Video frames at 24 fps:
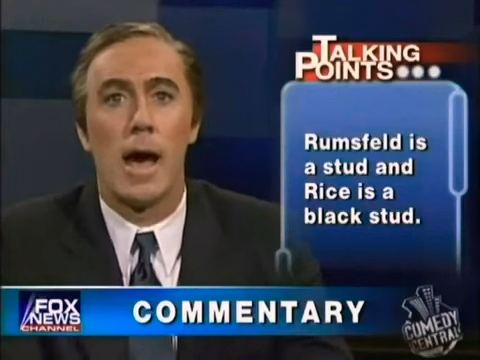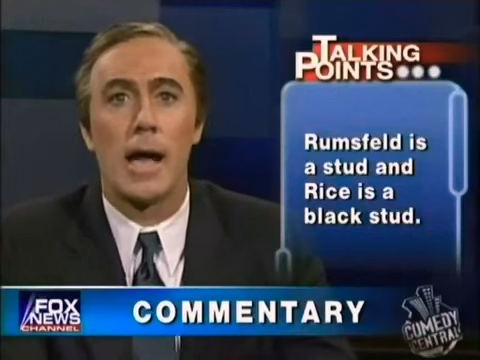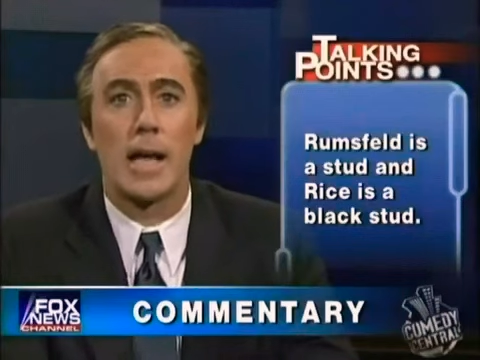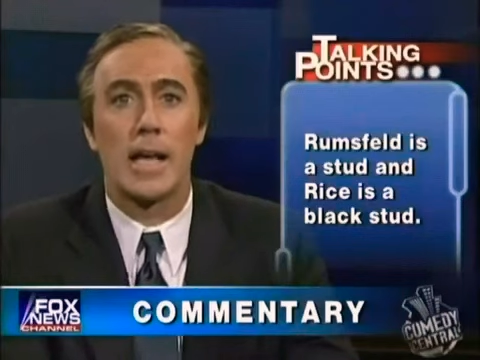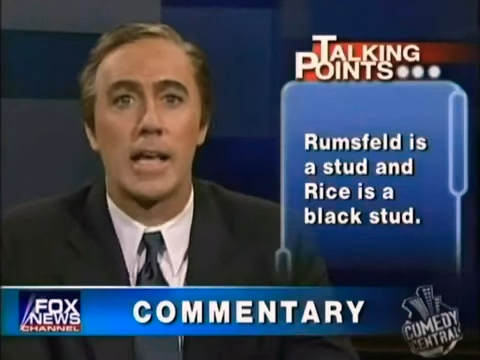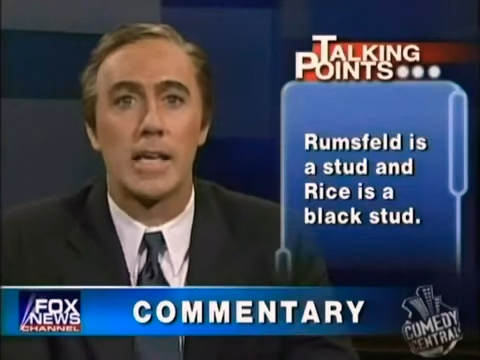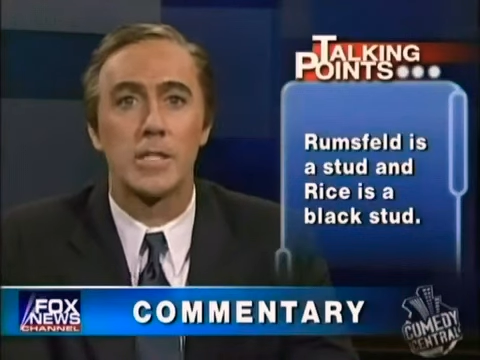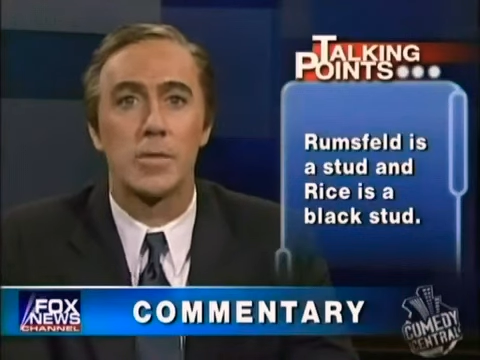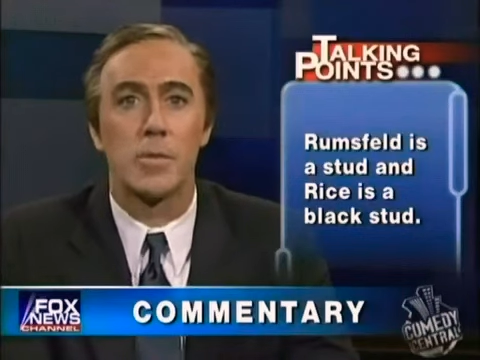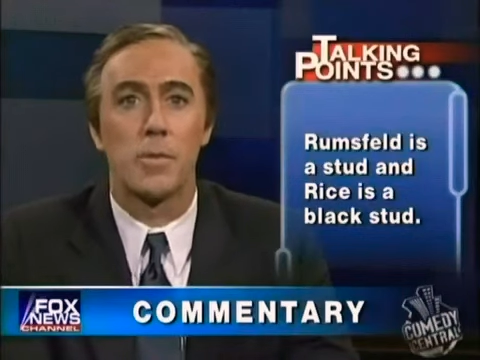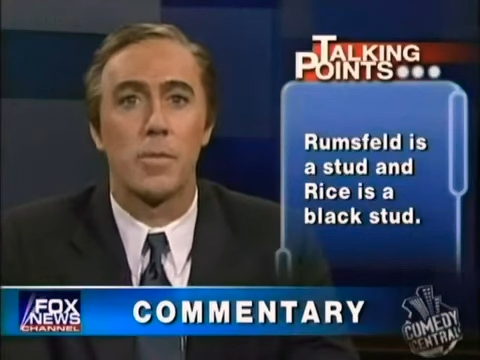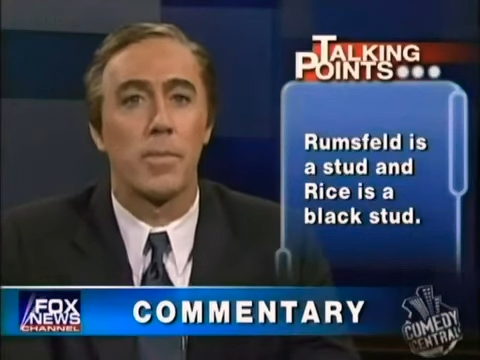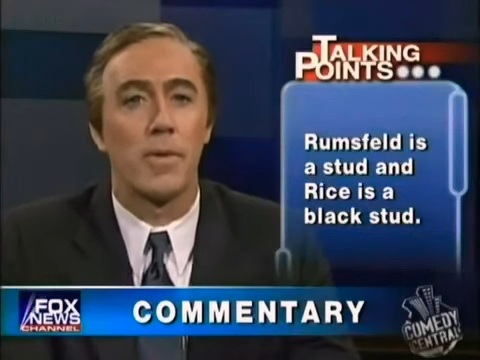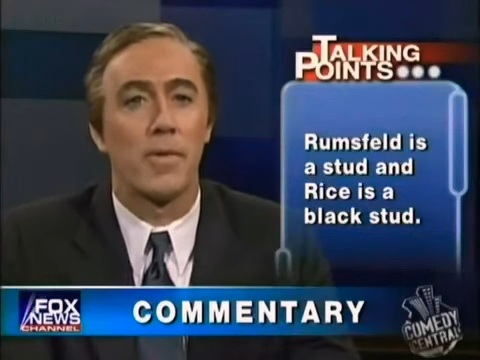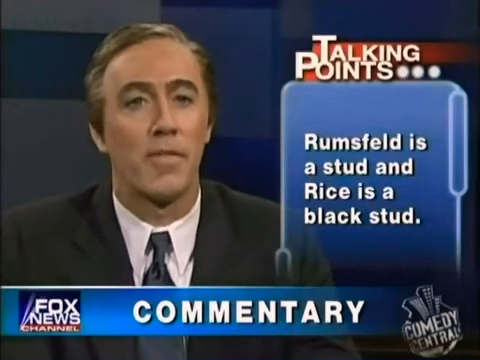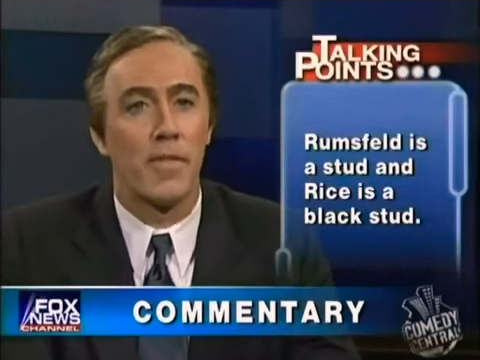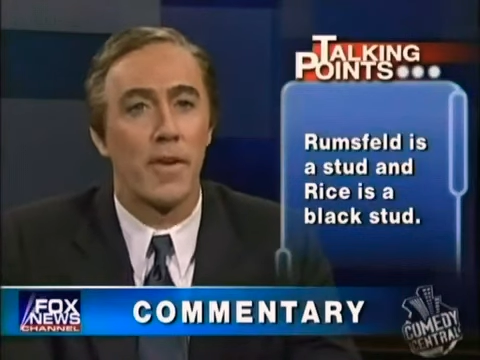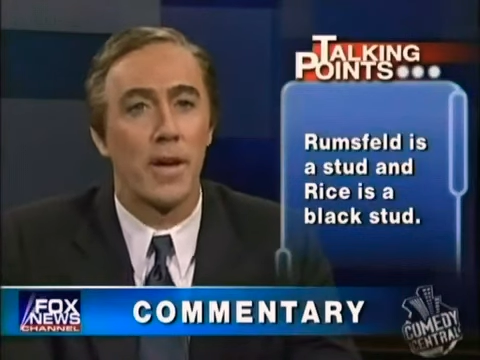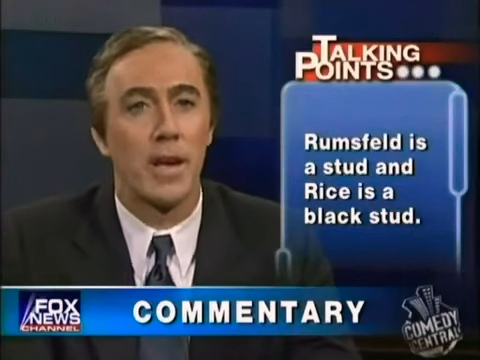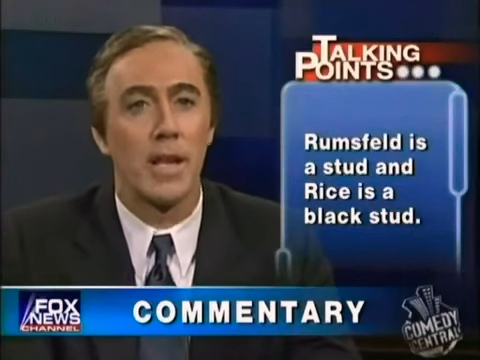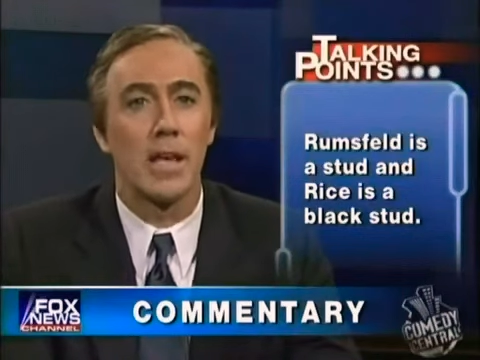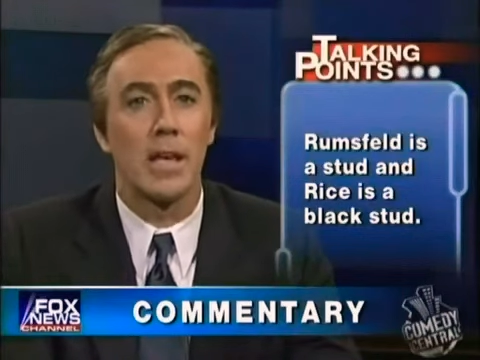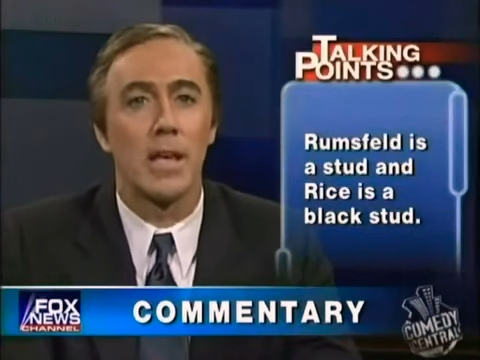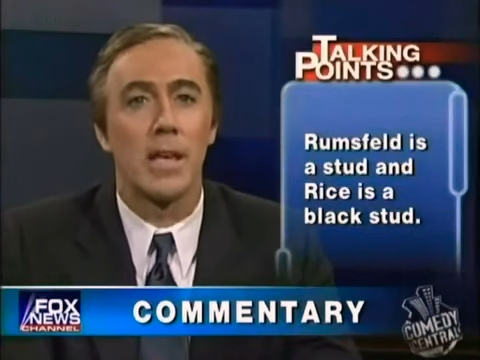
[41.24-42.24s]
I guess it would be
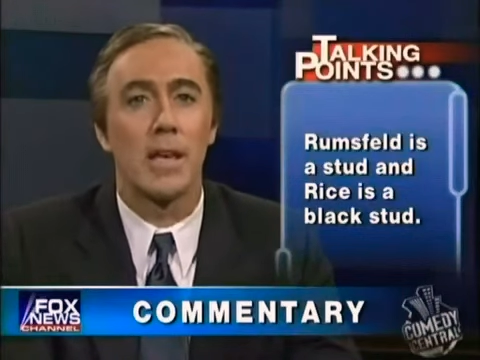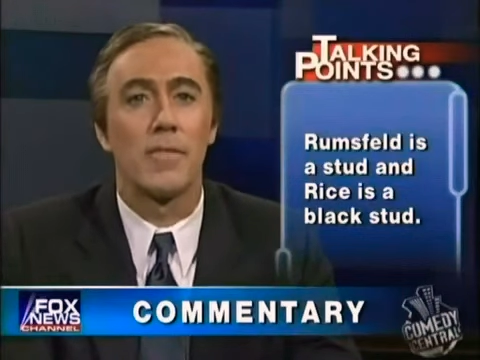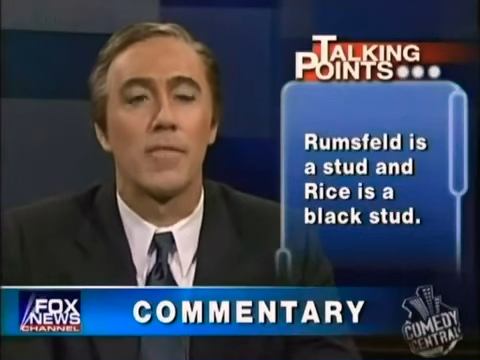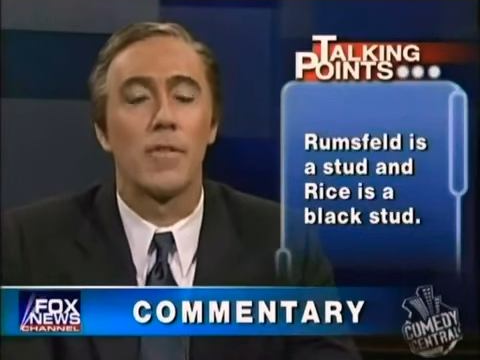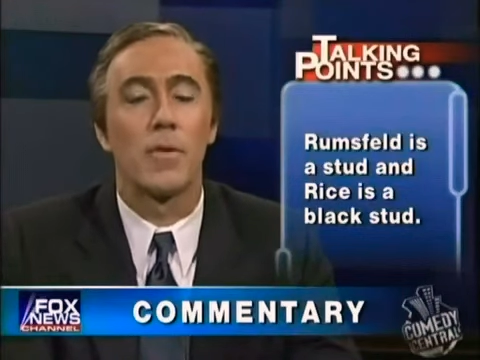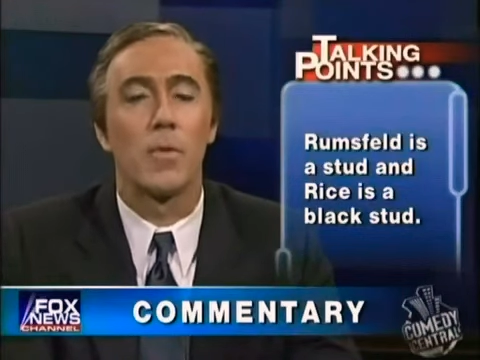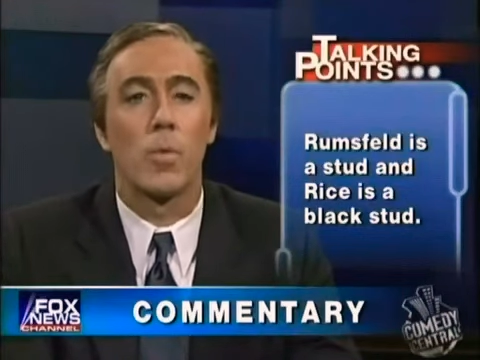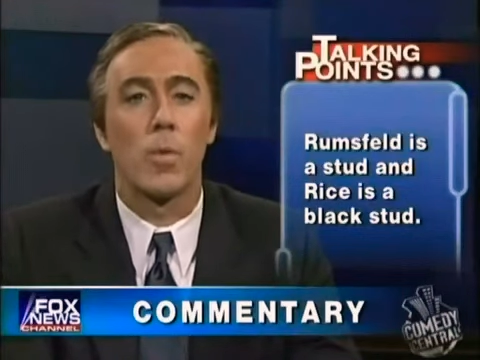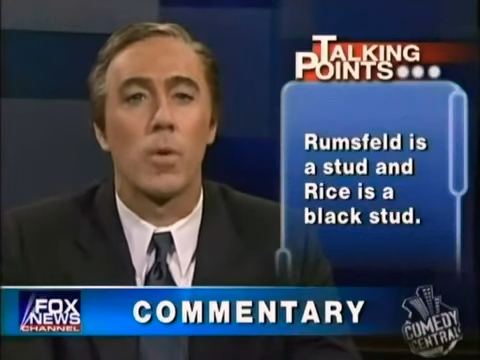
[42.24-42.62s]
funny if it